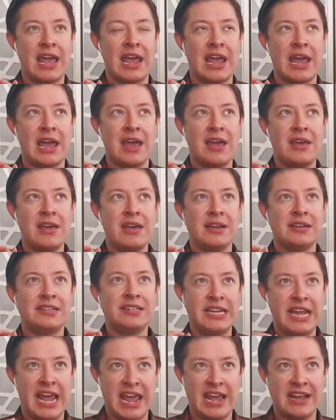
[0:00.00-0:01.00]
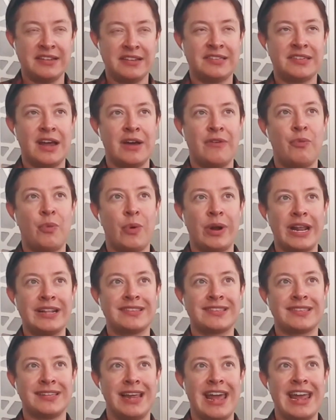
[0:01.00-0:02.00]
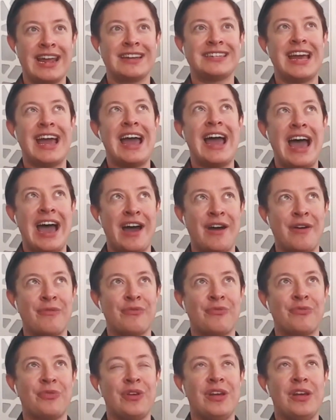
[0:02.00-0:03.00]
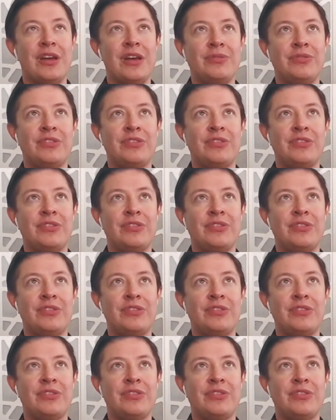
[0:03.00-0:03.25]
a taste of what it's like to have